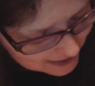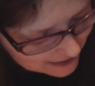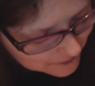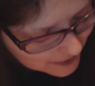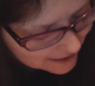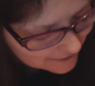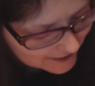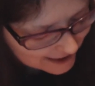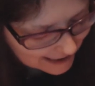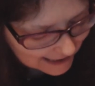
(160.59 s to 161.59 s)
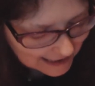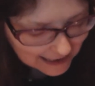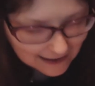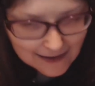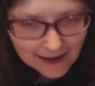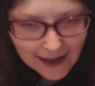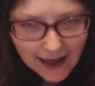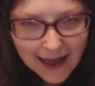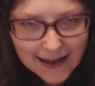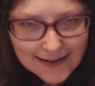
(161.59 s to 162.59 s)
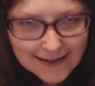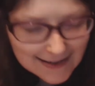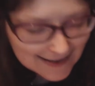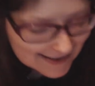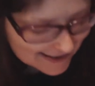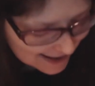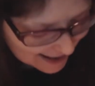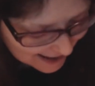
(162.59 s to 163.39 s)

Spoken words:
and we see a birthday cake, and he's